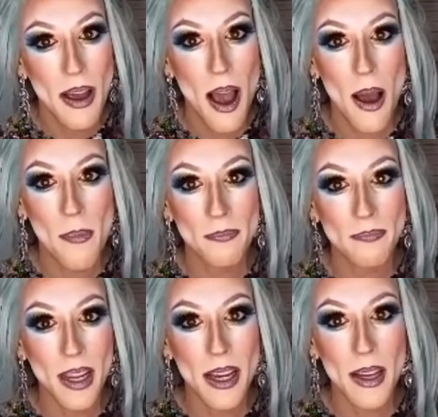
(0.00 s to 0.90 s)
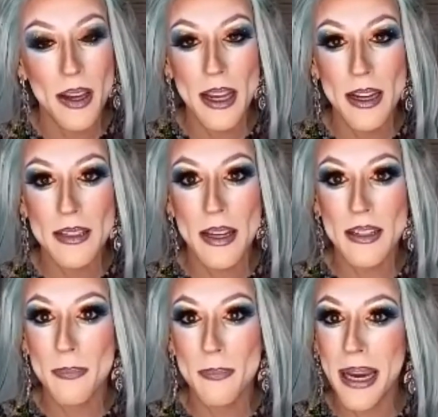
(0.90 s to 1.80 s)
And
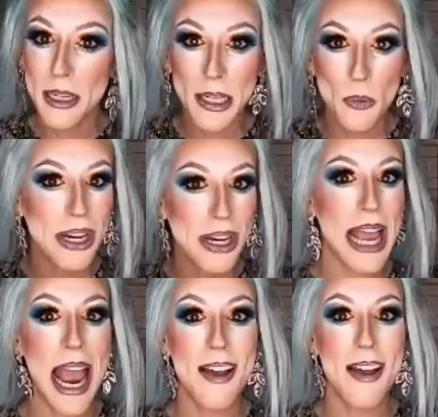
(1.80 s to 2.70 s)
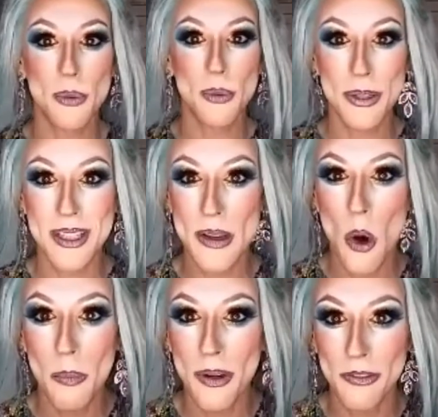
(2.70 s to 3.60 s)
debatably what is afterwards is
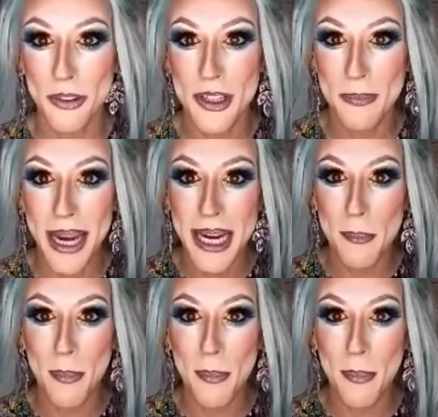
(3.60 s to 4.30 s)
open for debate,